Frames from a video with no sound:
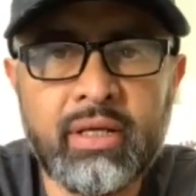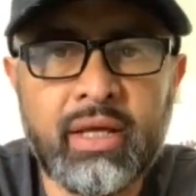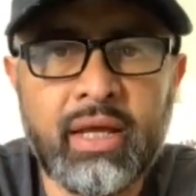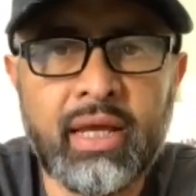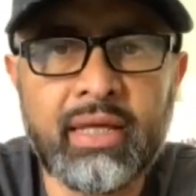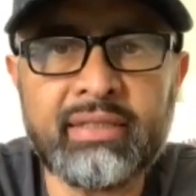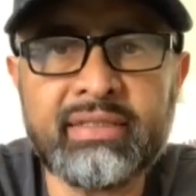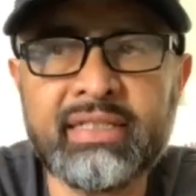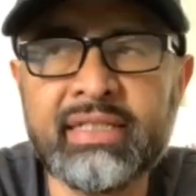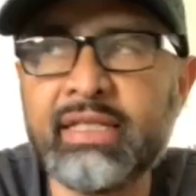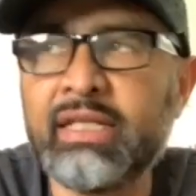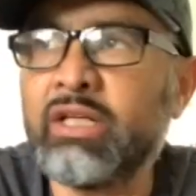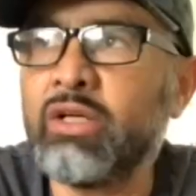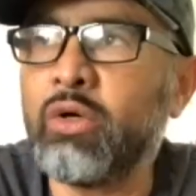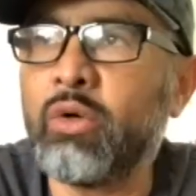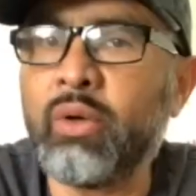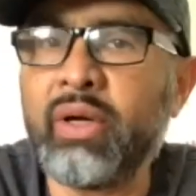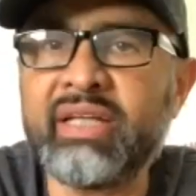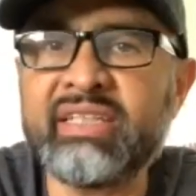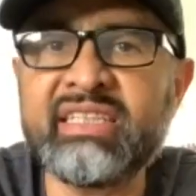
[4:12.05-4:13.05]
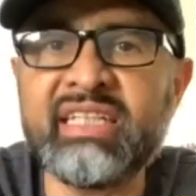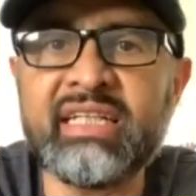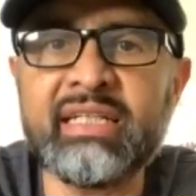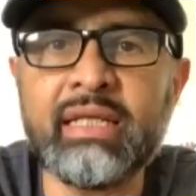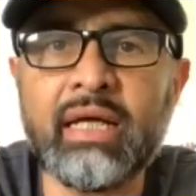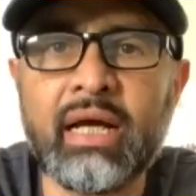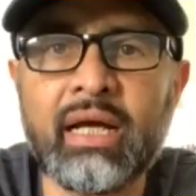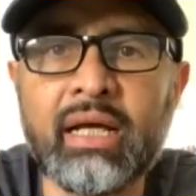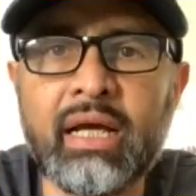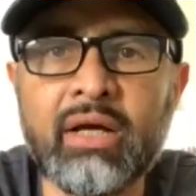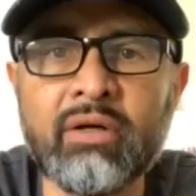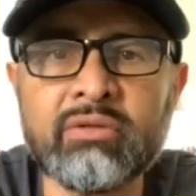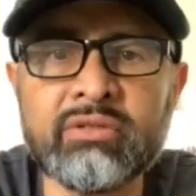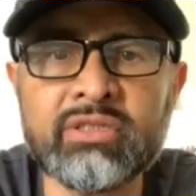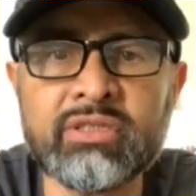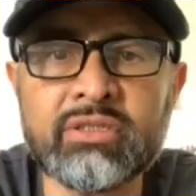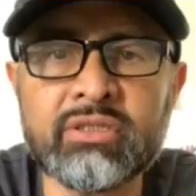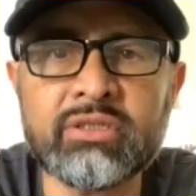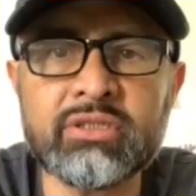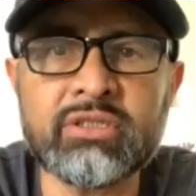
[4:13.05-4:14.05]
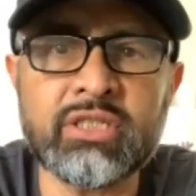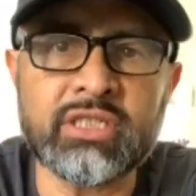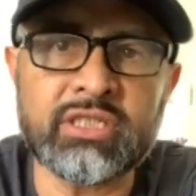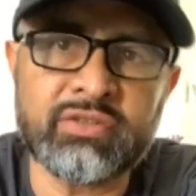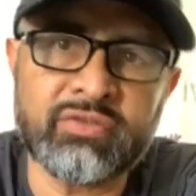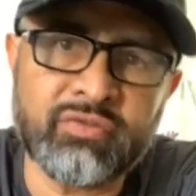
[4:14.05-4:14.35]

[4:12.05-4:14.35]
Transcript: 18-0, 18 knockouts. Just